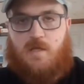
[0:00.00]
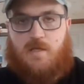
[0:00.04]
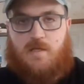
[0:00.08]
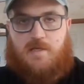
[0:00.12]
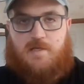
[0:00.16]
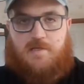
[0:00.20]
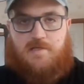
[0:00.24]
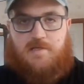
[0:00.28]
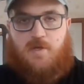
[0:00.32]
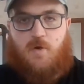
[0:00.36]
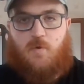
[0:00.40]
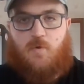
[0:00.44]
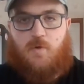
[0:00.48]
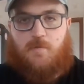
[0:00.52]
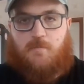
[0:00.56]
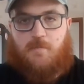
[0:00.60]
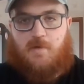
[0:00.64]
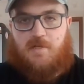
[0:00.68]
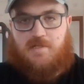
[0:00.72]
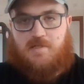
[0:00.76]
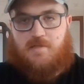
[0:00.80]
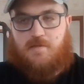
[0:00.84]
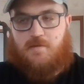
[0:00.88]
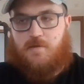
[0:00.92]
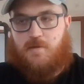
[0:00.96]

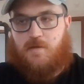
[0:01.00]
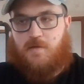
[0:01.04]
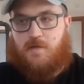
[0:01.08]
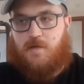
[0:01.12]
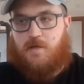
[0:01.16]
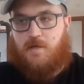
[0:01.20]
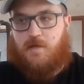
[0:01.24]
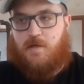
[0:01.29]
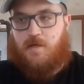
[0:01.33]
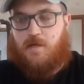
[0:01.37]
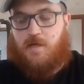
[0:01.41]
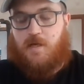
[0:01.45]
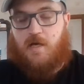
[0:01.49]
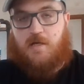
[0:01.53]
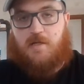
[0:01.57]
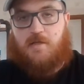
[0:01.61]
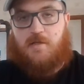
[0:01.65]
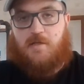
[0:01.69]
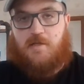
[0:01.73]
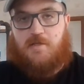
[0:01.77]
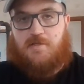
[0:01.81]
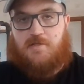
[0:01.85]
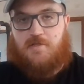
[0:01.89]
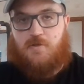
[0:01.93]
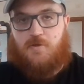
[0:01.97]
the
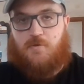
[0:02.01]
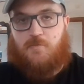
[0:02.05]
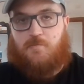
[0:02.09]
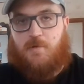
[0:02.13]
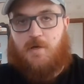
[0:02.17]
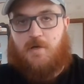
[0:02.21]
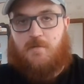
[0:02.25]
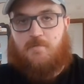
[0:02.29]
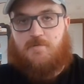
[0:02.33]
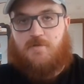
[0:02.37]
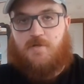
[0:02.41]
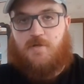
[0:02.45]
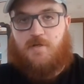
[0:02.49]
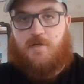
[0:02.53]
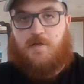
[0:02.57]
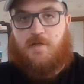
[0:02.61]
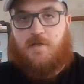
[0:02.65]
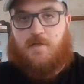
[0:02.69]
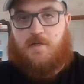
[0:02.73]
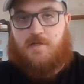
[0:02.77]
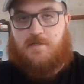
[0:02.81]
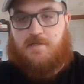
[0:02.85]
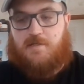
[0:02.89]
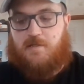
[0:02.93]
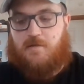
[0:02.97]
inoculation loop up so that
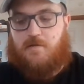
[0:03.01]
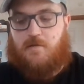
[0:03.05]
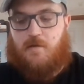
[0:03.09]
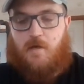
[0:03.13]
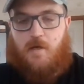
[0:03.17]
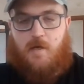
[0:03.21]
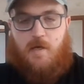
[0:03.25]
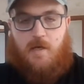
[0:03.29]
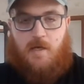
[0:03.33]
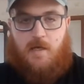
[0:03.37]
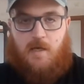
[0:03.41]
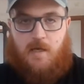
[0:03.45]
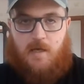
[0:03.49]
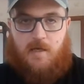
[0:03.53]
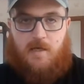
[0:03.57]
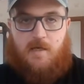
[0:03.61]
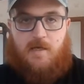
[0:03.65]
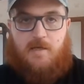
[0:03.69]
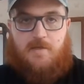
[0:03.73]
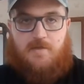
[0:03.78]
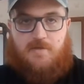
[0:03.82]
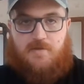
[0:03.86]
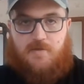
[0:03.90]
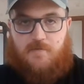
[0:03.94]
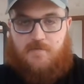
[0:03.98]
it doesn't hit
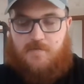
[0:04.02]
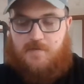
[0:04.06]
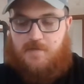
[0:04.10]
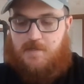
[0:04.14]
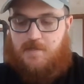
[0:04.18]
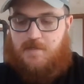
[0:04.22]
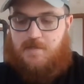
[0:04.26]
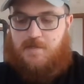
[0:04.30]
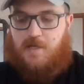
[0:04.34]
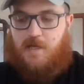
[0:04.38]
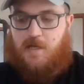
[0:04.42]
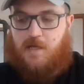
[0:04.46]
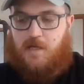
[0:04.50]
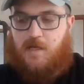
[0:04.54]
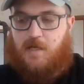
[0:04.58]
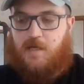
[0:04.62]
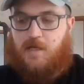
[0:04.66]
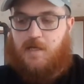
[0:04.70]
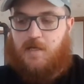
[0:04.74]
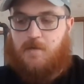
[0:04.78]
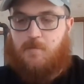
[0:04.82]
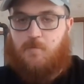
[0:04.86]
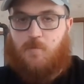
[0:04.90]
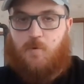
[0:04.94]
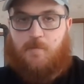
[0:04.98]
any surfaces and
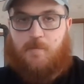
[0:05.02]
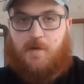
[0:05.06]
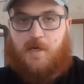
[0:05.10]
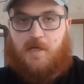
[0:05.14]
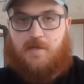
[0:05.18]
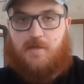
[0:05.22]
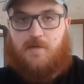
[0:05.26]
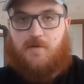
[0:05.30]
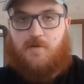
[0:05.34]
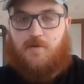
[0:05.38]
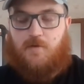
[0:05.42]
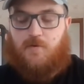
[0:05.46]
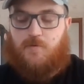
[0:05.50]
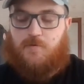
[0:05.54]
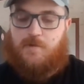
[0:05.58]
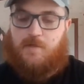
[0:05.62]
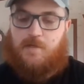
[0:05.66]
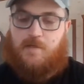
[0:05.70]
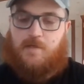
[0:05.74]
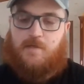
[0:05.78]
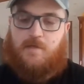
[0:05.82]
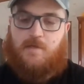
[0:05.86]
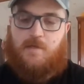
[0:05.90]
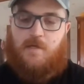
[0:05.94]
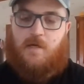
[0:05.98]
get any more bacteria on
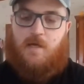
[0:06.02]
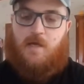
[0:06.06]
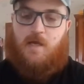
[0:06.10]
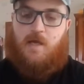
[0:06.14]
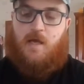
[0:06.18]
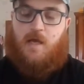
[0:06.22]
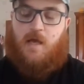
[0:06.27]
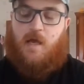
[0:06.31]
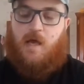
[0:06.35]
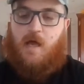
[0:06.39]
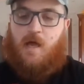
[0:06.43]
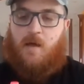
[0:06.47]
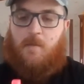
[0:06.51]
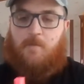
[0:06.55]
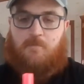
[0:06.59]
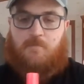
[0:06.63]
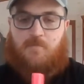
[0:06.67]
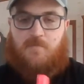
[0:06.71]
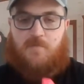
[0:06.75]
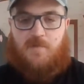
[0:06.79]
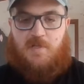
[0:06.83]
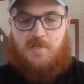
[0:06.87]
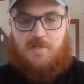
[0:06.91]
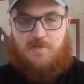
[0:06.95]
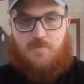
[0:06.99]
there.
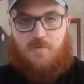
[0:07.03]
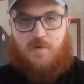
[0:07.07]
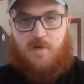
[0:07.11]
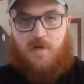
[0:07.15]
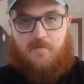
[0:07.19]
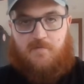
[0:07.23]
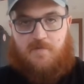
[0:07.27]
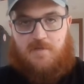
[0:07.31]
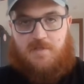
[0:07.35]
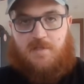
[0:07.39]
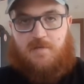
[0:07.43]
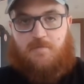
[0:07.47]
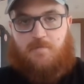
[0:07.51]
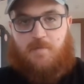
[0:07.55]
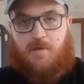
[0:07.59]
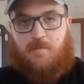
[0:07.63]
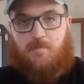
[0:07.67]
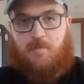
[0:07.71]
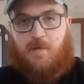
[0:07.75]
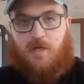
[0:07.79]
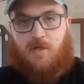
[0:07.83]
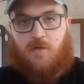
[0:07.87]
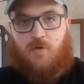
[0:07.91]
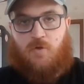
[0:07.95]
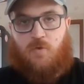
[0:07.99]
This would obviously be
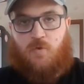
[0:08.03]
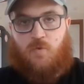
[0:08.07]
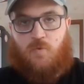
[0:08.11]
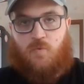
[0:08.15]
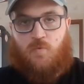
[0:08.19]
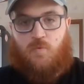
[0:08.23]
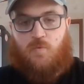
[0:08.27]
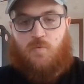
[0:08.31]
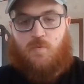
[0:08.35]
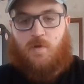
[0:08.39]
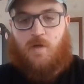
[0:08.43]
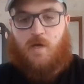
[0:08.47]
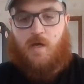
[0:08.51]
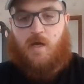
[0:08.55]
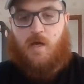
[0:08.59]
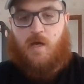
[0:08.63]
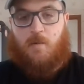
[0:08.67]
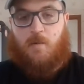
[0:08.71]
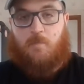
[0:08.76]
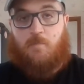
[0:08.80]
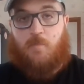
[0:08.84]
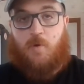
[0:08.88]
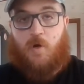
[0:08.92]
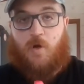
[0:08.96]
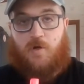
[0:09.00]
my new
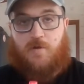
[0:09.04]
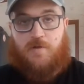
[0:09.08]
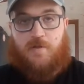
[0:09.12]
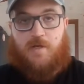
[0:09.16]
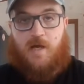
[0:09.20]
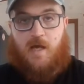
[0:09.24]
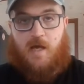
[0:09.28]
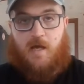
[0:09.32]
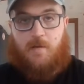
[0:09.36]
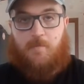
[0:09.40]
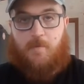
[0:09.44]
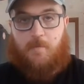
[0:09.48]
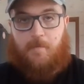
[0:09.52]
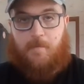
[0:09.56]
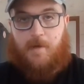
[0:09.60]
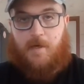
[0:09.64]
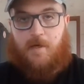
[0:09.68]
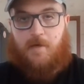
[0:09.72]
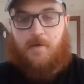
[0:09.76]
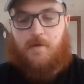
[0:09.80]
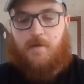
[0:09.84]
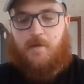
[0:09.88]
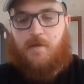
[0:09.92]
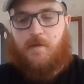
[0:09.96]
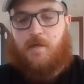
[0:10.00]
broth that I had
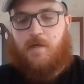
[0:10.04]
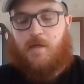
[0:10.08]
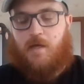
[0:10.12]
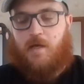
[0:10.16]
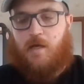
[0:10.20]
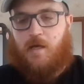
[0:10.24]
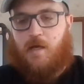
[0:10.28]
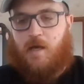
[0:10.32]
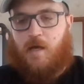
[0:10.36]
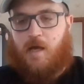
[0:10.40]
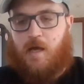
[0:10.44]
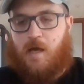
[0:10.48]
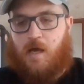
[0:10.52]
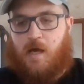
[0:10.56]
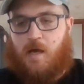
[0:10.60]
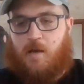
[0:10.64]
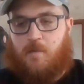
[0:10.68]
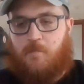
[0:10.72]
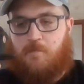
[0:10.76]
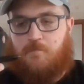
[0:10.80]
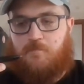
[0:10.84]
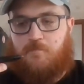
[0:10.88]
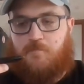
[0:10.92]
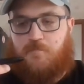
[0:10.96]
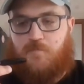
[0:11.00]
prepared
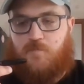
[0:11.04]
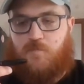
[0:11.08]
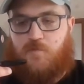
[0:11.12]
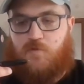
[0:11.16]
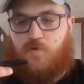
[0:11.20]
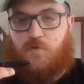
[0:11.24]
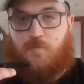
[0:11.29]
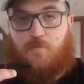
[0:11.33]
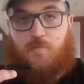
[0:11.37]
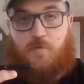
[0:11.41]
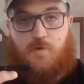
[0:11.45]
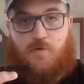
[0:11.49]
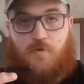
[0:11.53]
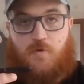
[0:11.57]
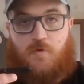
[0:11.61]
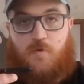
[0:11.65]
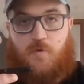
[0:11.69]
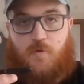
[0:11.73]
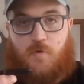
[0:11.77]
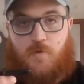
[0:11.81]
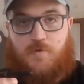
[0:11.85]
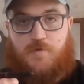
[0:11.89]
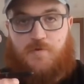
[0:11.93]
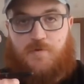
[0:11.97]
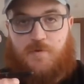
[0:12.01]
to put the
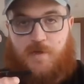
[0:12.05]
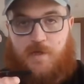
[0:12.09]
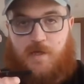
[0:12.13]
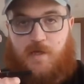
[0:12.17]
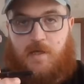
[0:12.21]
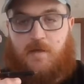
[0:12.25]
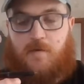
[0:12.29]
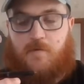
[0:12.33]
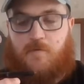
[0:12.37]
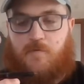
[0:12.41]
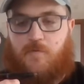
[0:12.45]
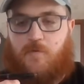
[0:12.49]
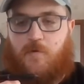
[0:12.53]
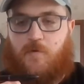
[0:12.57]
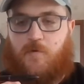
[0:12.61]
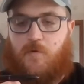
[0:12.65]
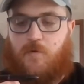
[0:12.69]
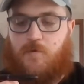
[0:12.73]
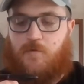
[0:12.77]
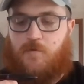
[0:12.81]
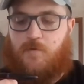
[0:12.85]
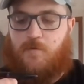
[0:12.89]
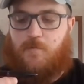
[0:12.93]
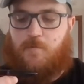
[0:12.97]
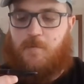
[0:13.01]
new culture in to
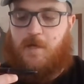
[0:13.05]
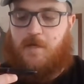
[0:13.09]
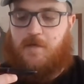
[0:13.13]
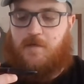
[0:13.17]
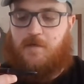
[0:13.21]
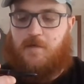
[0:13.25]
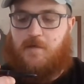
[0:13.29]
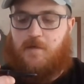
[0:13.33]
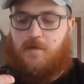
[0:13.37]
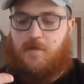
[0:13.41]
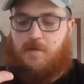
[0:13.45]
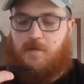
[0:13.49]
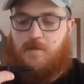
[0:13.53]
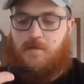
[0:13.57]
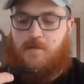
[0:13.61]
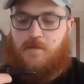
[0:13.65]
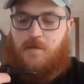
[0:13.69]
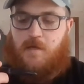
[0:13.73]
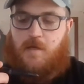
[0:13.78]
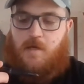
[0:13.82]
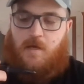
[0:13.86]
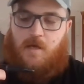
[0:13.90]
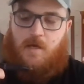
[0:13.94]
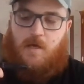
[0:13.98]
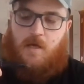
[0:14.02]
grow the new bacteria.
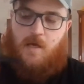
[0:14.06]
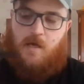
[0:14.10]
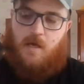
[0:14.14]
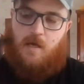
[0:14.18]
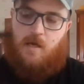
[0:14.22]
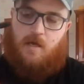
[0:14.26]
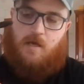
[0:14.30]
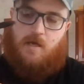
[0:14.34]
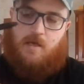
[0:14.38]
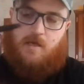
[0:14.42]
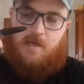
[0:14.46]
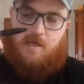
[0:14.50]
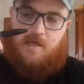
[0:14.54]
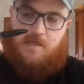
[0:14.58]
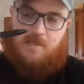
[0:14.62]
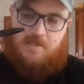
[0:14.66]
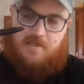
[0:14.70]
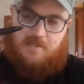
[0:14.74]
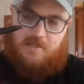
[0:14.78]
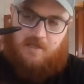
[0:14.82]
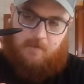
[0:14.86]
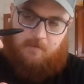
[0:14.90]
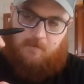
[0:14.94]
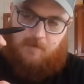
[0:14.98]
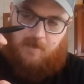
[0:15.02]
Again,
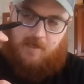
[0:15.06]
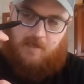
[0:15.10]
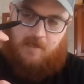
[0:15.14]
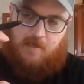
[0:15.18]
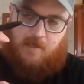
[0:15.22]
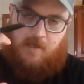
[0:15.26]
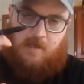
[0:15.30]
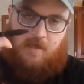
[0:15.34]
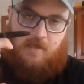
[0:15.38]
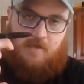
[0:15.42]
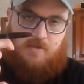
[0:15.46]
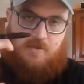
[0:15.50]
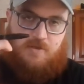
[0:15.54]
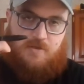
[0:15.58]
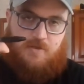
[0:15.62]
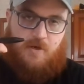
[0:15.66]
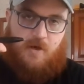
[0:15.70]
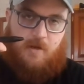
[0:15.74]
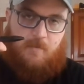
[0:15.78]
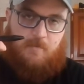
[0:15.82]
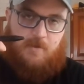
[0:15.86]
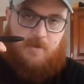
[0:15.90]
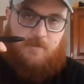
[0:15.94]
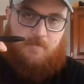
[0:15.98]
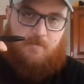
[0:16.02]
same technique, just
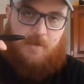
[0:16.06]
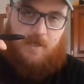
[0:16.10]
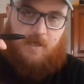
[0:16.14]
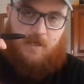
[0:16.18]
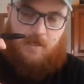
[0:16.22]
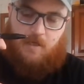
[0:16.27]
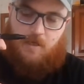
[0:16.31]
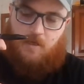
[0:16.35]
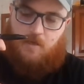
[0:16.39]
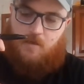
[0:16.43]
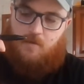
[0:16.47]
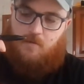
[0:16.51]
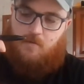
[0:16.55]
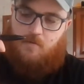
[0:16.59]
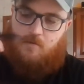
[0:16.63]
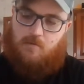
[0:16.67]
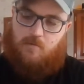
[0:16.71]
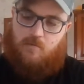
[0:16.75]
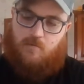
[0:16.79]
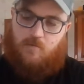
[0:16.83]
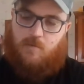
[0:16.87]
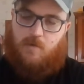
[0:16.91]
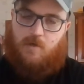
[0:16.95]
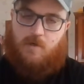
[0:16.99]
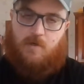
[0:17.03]
grab with the pinky.
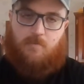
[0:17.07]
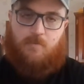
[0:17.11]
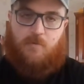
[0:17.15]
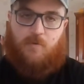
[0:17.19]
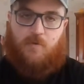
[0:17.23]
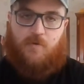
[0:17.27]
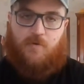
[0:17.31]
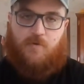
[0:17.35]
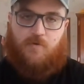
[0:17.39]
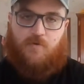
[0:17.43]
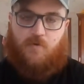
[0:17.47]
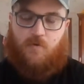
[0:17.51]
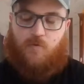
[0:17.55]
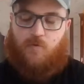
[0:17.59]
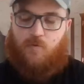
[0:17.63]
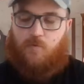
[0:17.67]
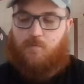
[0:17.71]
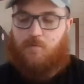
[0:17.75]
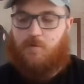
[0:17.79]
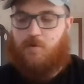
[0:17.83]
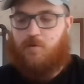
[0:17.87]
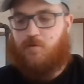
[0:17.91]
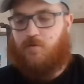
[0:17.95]
We're going to pull the tube.